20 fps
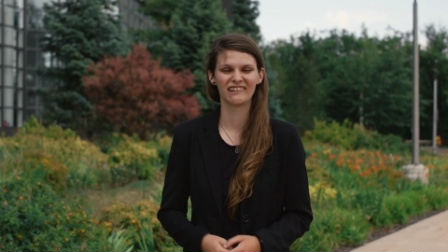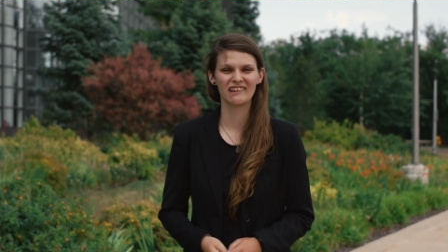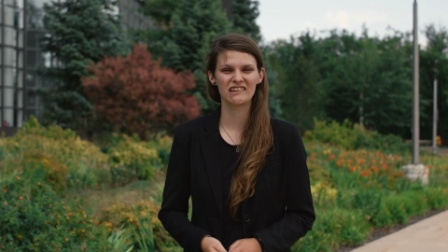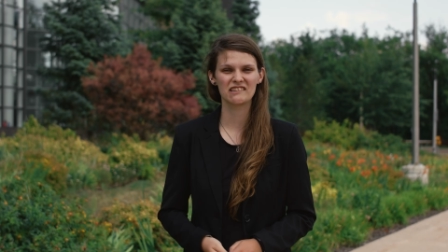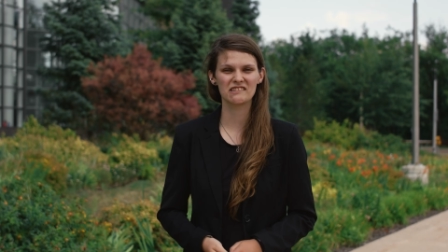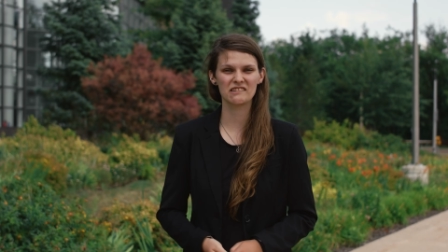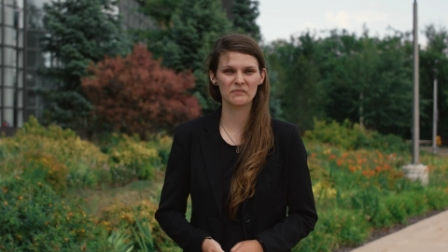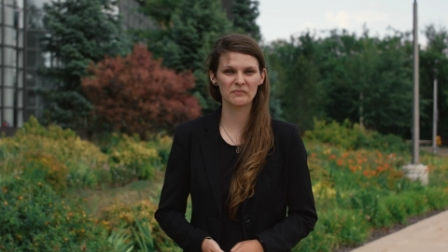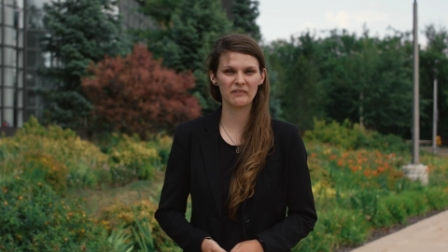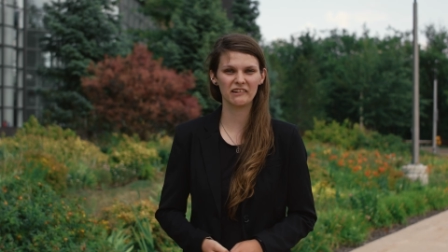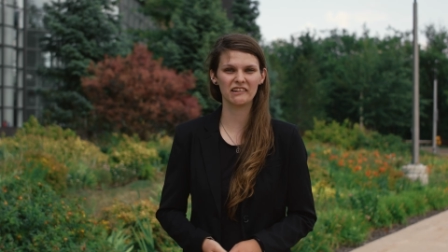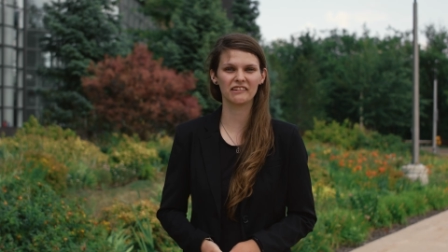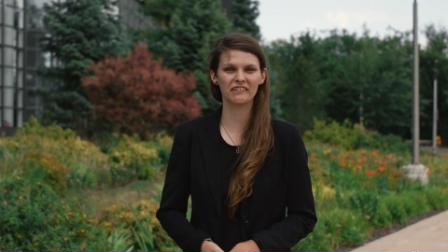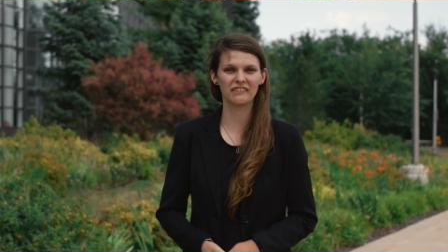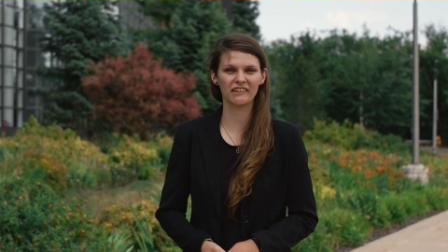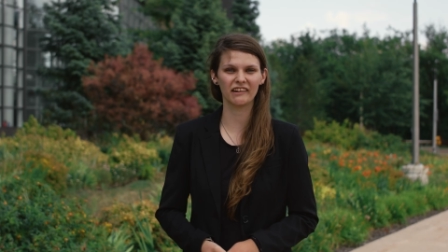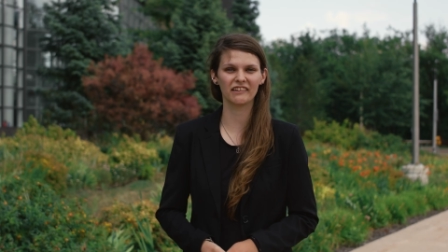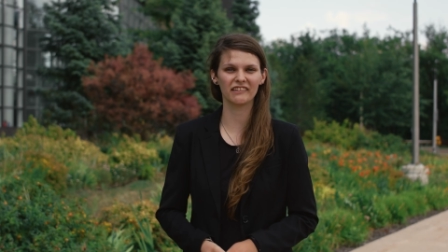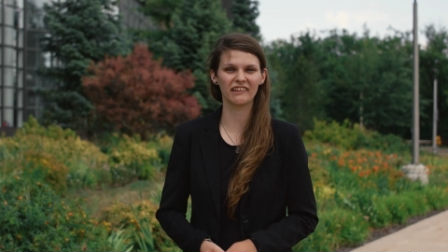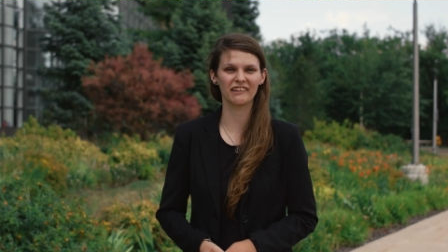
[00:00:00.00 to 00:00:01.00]
somebody is
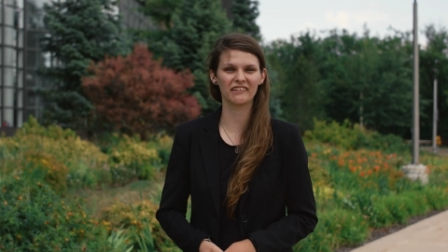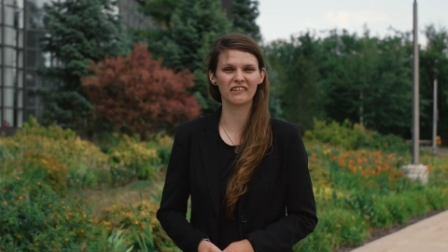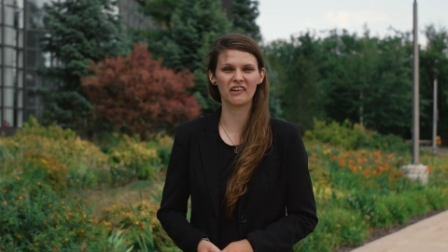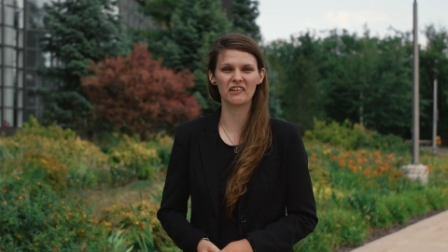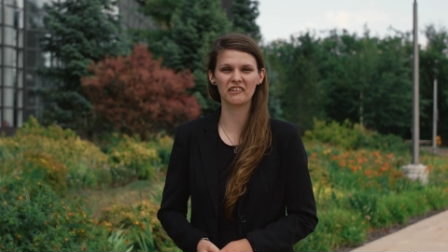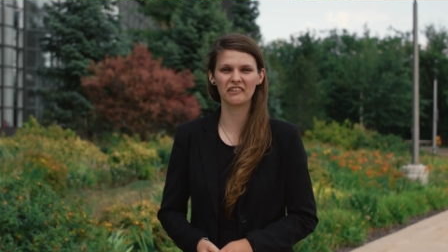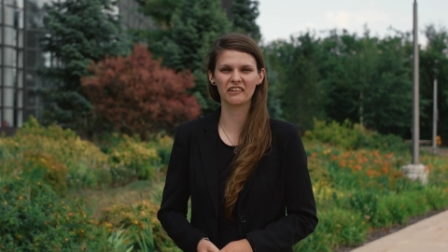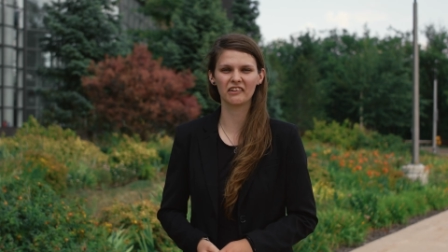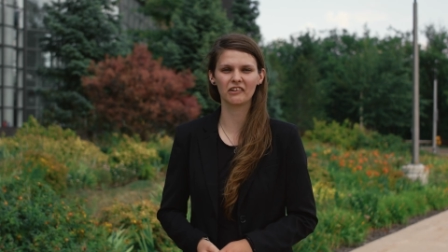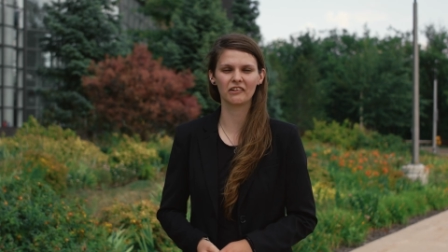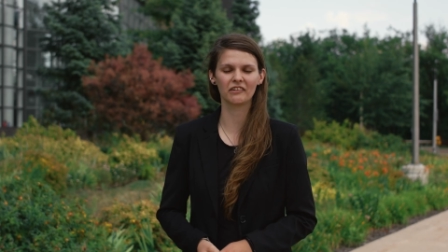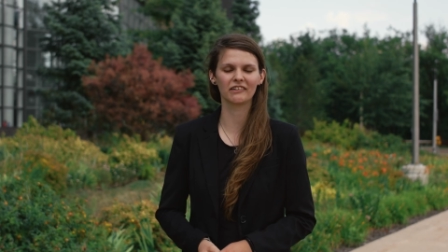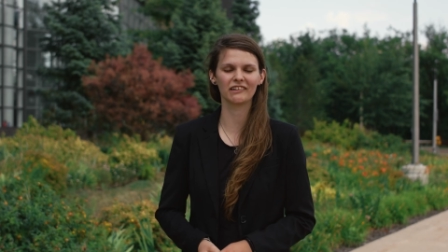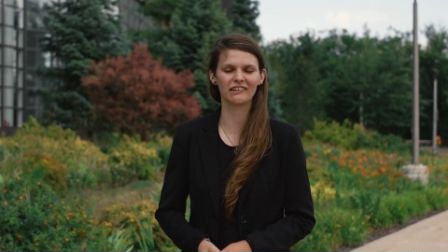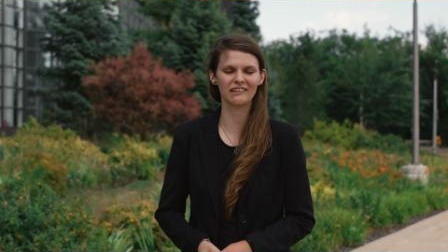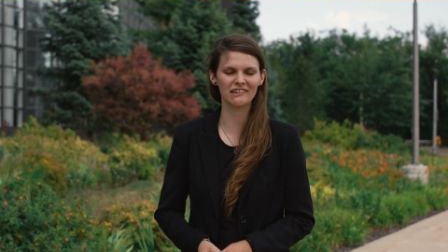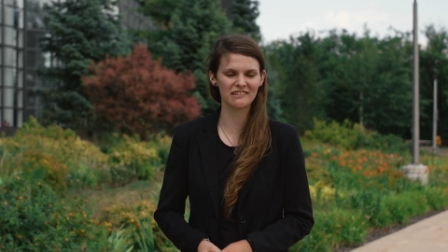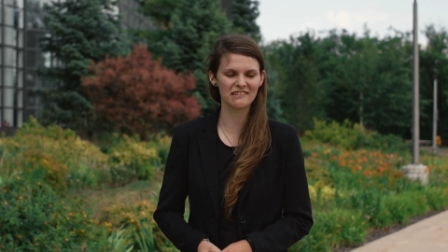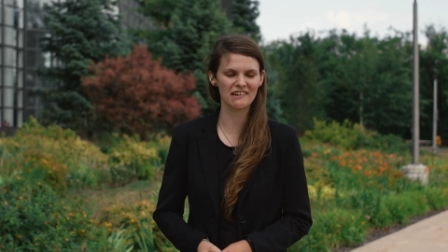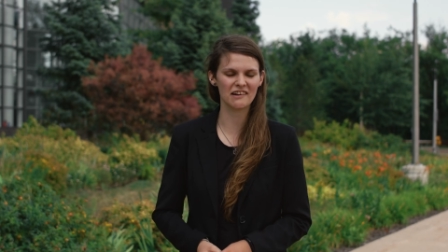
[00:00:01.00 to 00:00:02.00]
there that's also
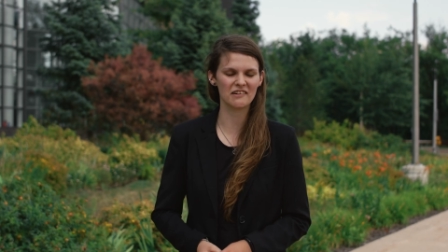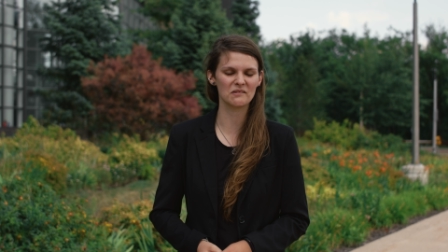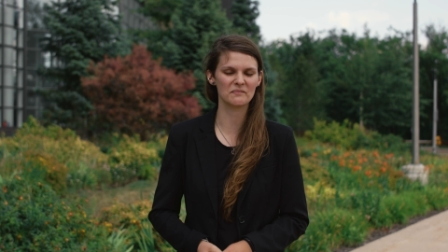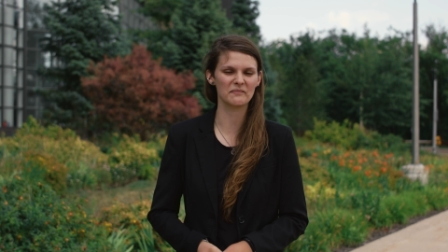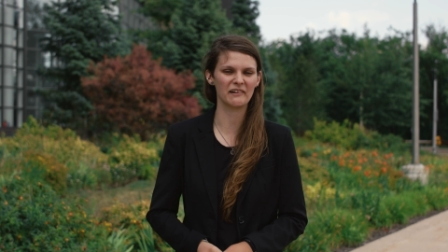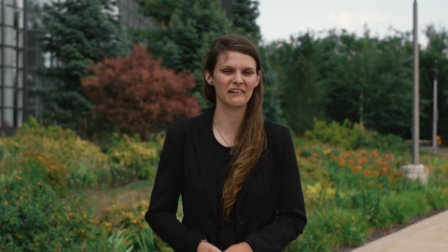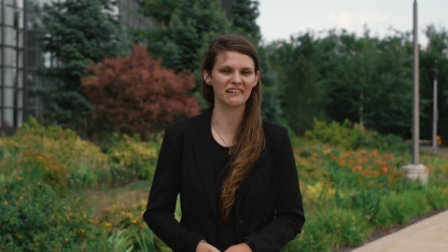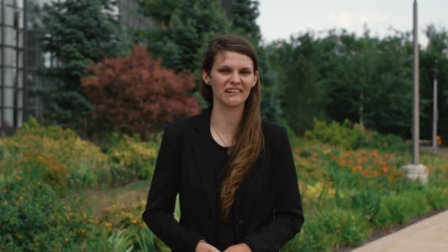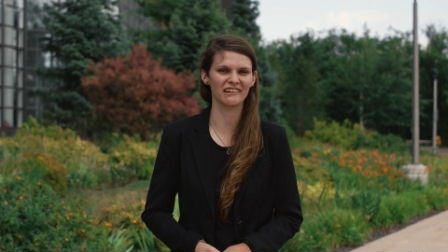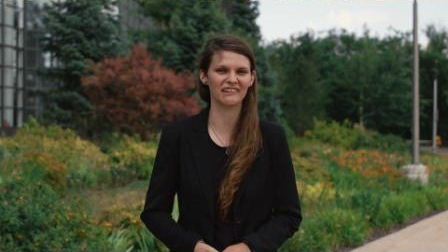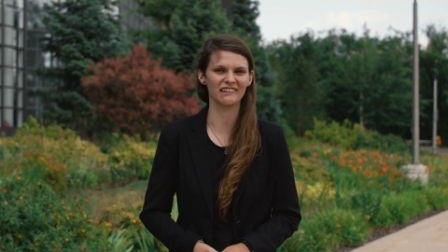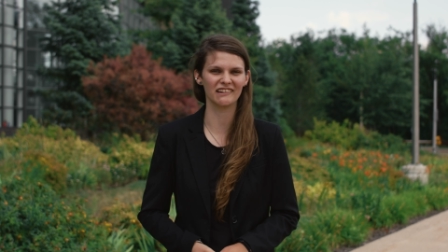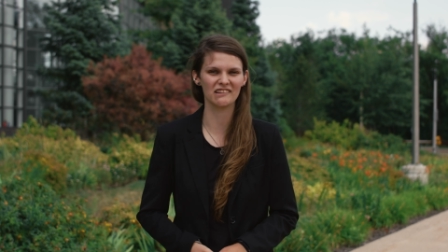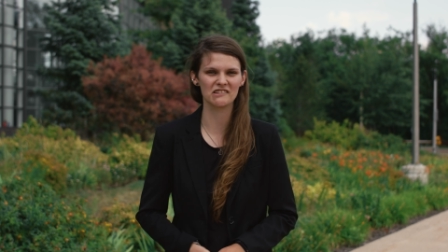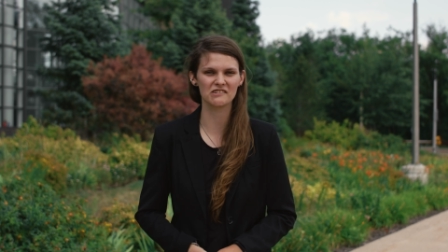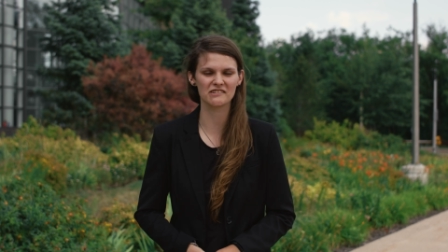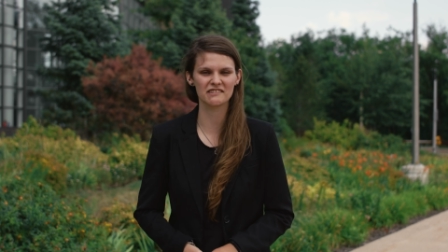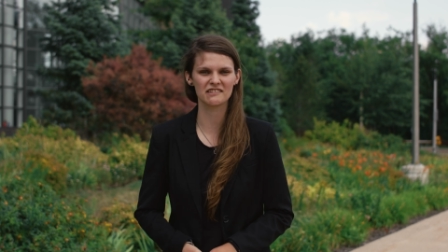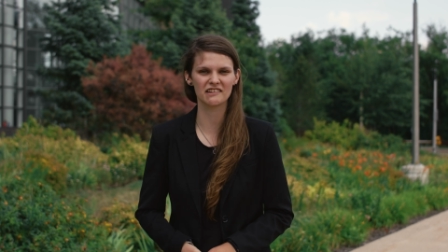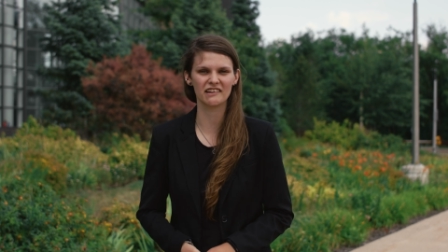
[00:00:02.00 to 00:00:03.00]
geeked out about it and
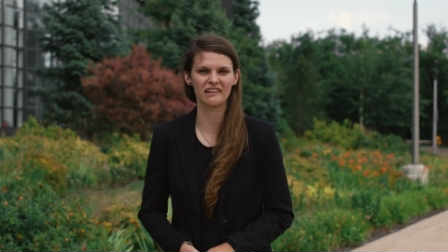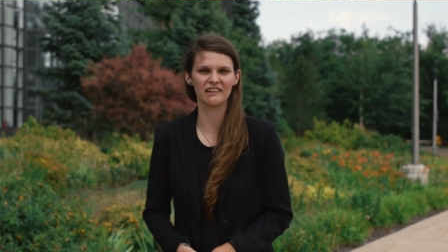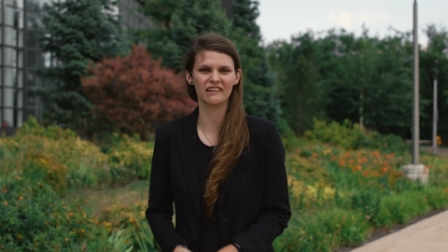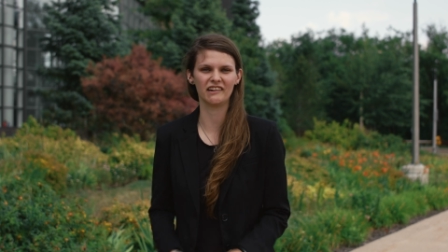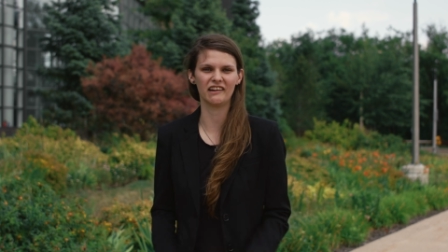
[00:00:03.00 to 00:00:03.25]
interested